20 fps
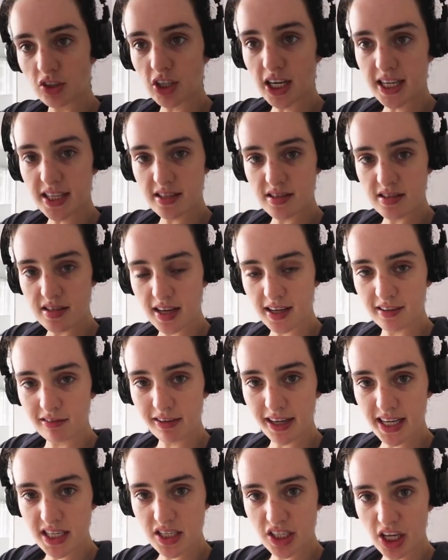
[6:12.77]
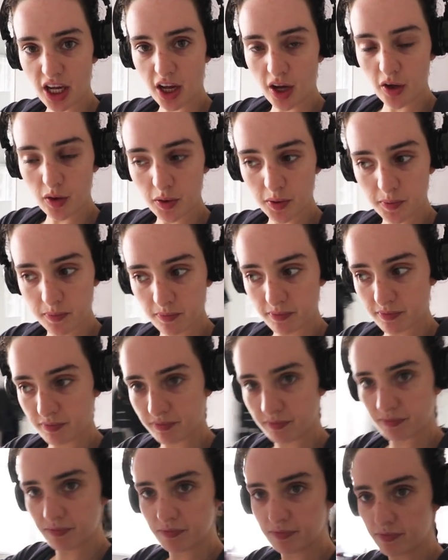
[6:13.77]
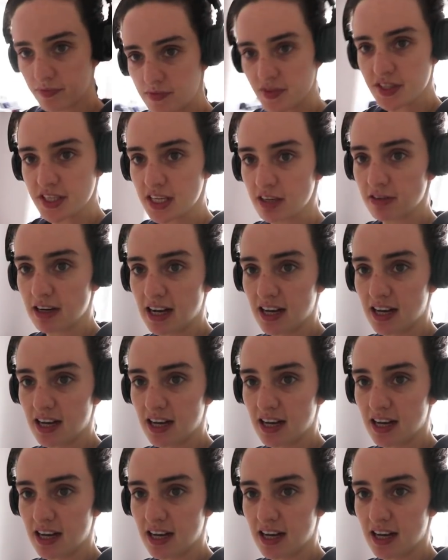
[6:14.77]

Dressed and ready to go. See you,